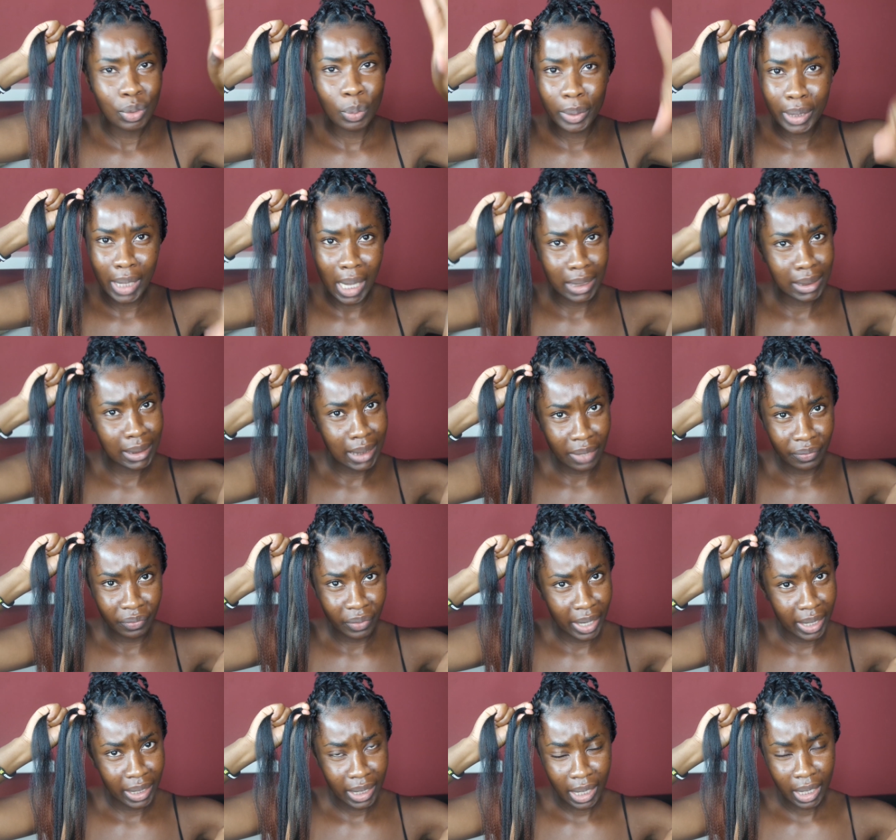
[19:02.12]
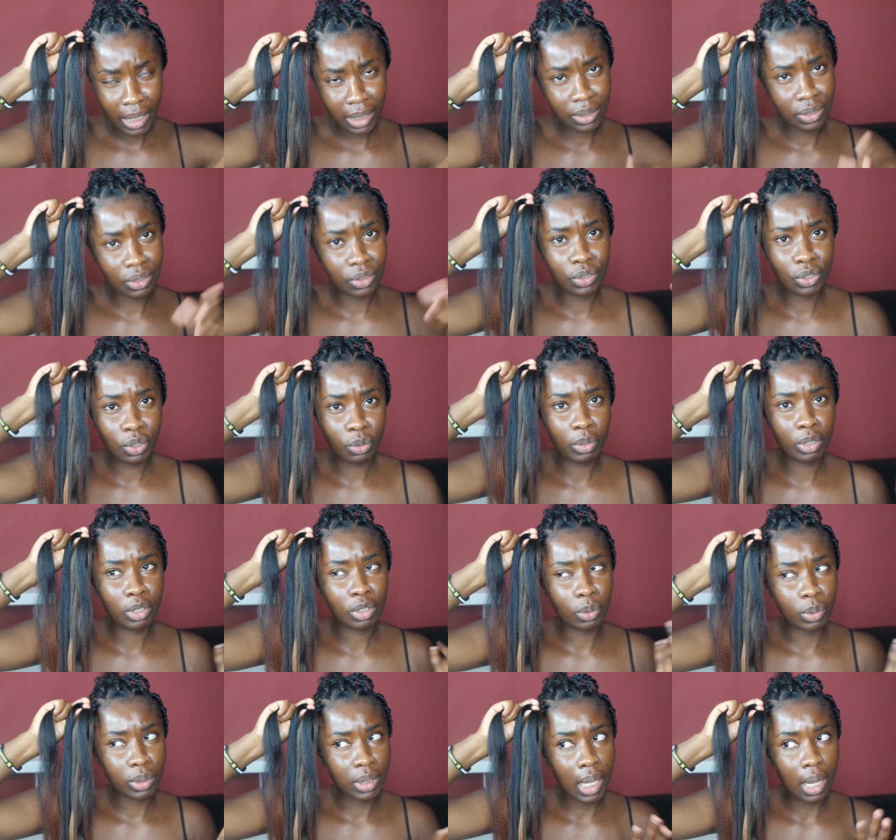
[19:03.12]
Nobody has time for headaches. Just do
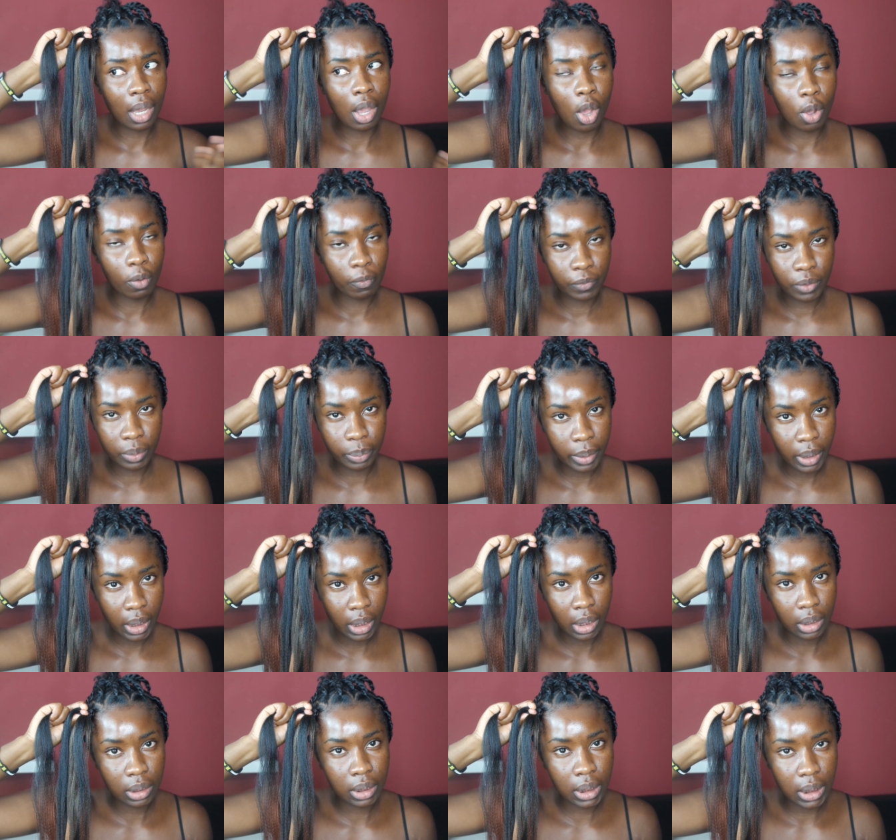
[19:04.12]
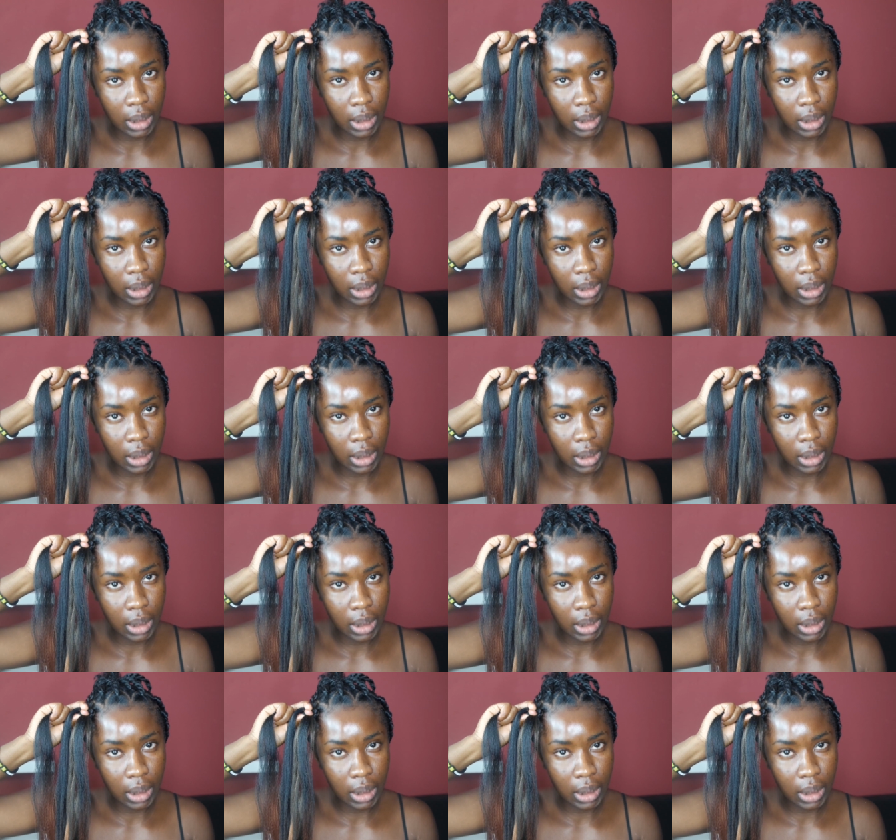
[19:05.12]
it so it's, like, comfortably